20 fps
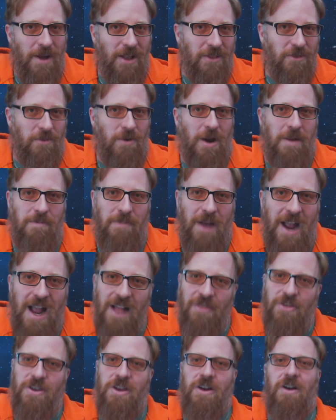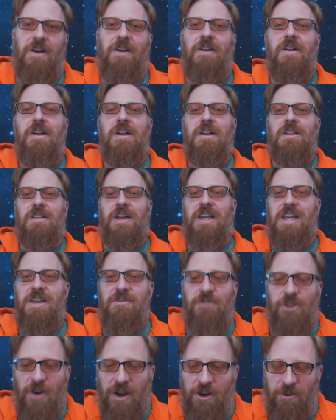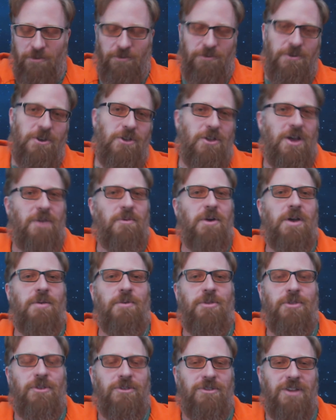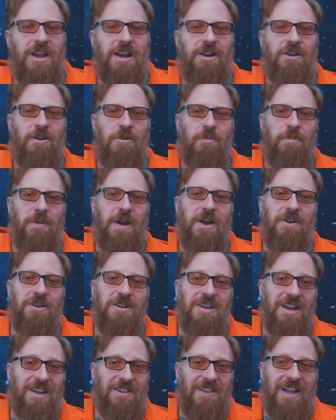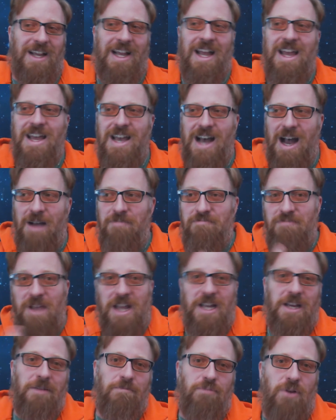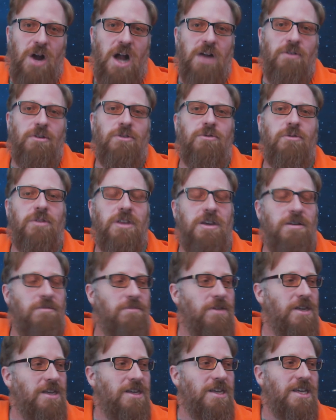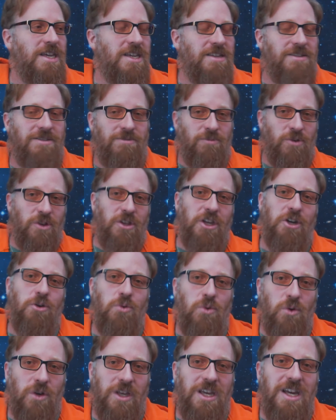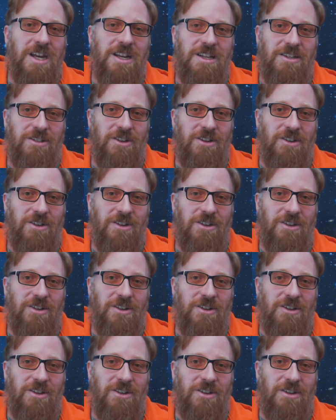I'm on the right path here. Like, even though I don't feel that way with the stay-at-home parenting, like, I'm making progress with him. He's a really cool kid.